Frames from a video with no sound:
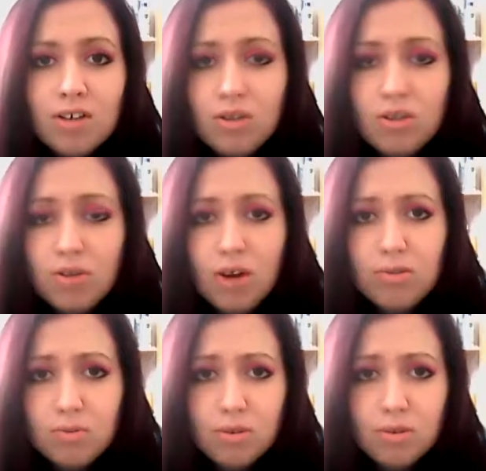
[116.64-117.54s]
two
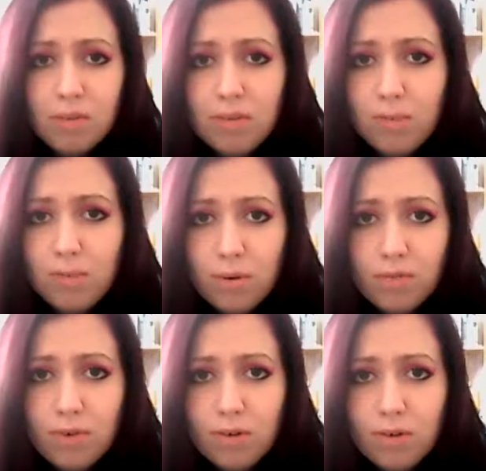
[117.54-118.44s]
girls that want to be in porn
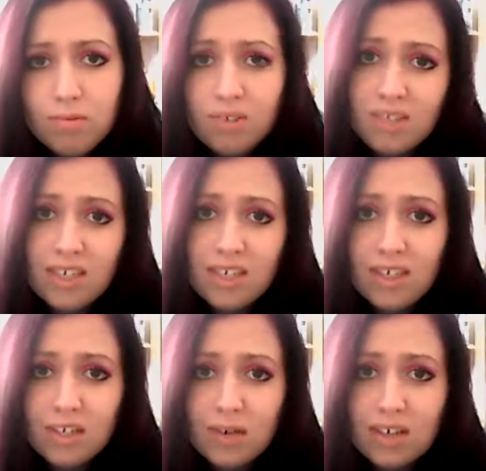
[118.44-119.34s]
films, the sleazy
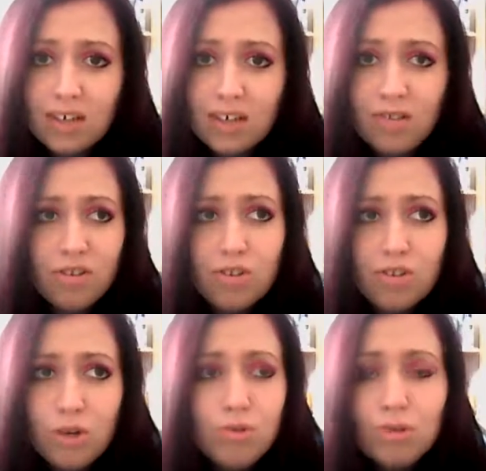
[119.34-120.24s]
director, you've got the
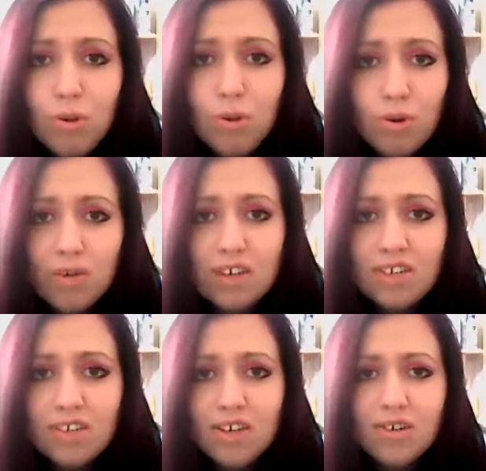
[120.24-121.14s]
two
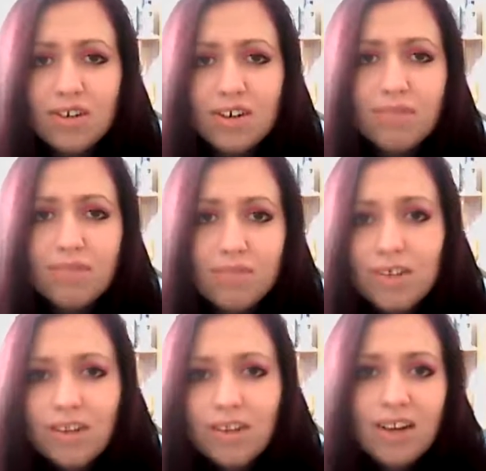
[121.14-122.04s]
tourists, you know, the kind of
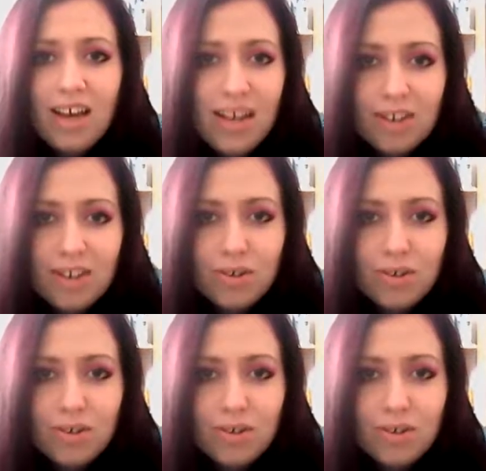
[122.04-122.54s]
hick